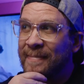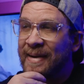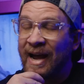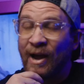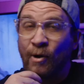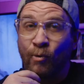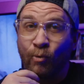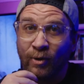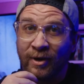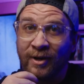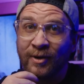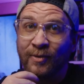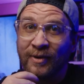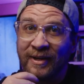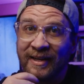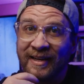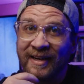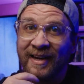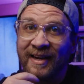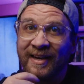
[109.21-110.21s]
I will
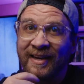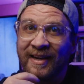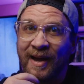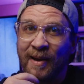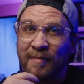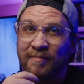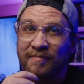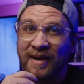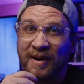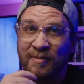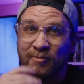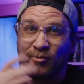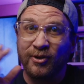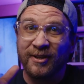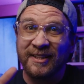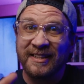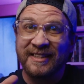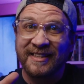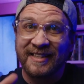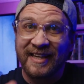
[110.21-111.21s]
one day. I'm
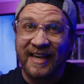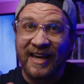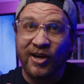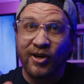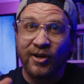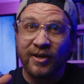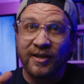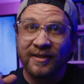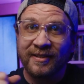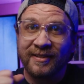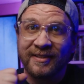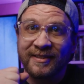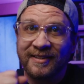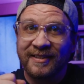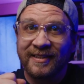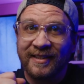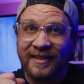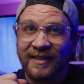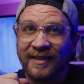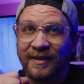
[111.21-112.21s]
really scared to
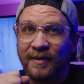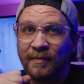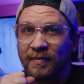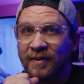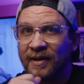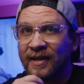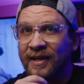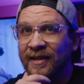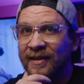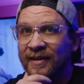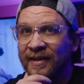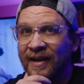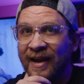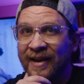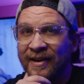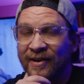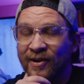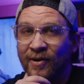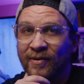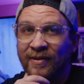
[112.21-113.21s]
see it, but I
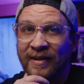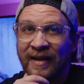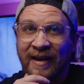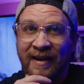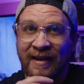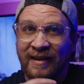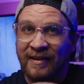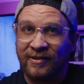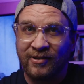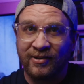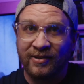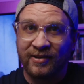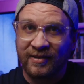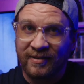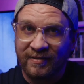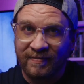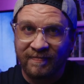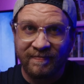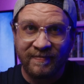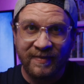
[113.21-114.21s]
know that it's just
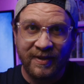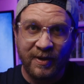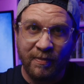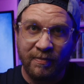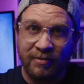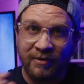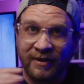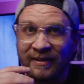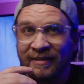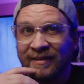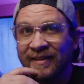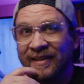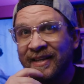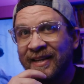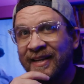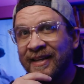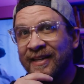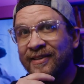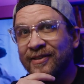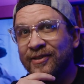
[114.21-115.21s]
completely
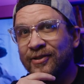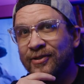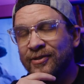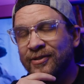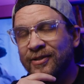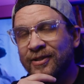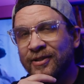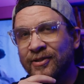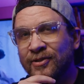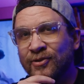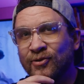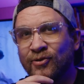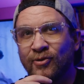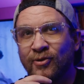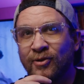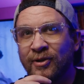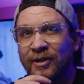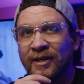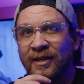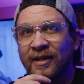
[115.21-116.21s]
getting
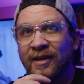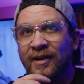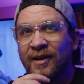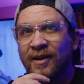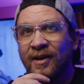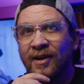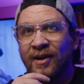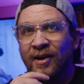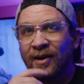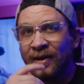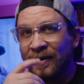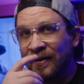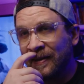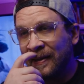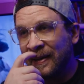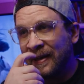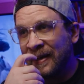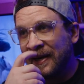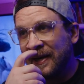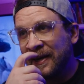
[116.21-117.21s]
destroyed
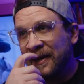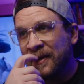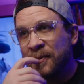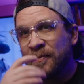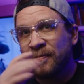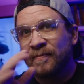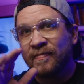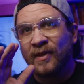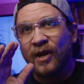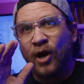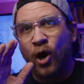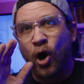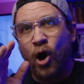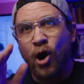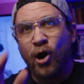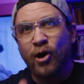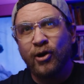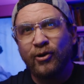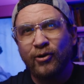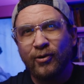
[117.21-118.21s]
online.
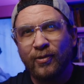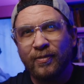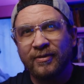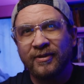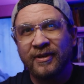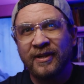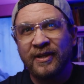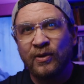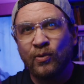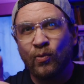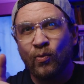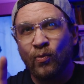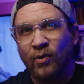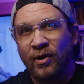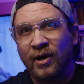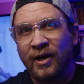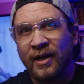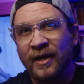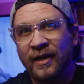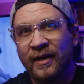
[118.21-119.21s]
Arguably
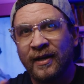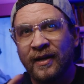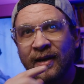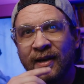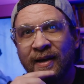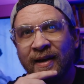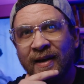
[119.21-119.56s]
one